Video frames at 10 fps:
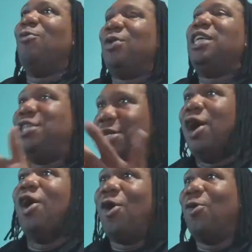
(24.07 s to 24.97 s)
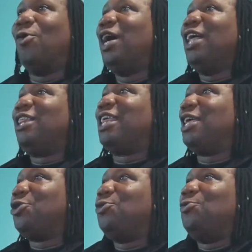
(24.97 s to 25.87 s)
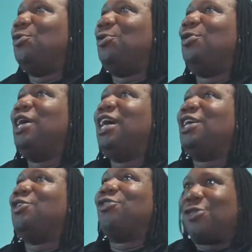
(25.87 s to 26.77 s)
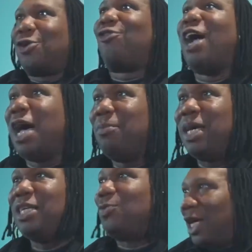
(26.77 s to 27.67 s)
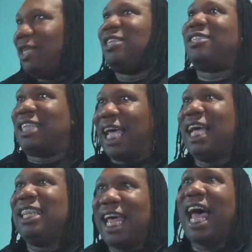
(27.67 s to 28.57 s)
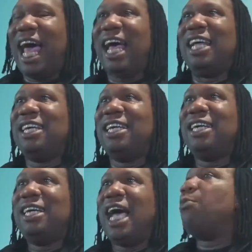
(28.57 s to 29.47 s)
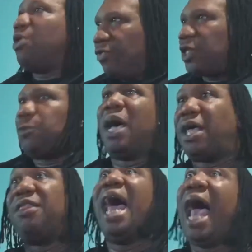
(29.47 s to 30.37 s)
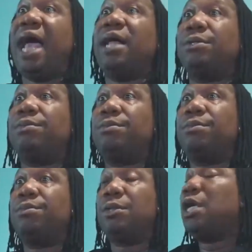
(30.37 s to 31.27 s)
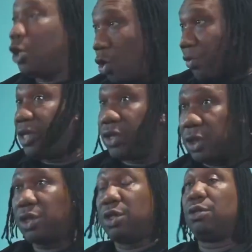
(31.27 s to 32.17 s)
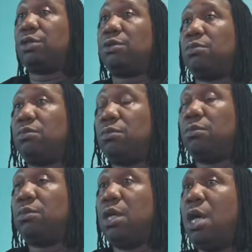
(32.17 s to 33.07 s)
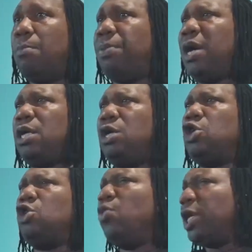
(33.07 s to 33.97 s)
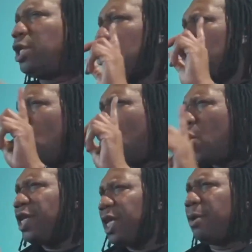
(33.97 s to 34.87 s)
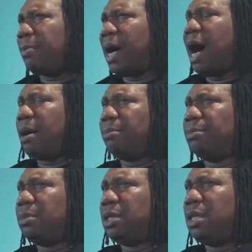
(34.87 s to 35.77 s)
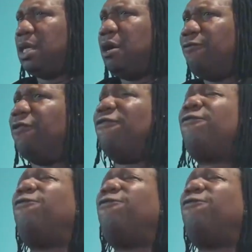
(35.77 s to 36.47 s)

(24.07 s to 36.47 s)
and we know that you you're the Grammys. We understand that and we respect that, your existence. But you ignored hip hop for